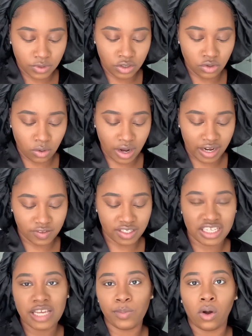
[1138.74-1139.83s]
you don't have to
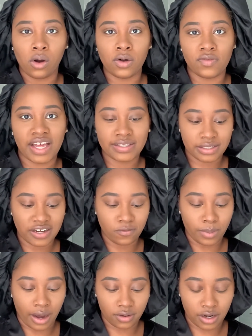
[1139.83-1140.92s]
keep all of that stuff
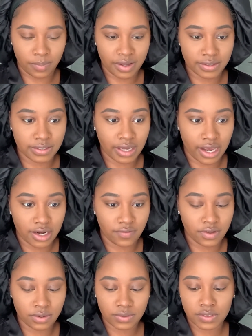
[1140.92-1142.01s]
bottled up inside of you.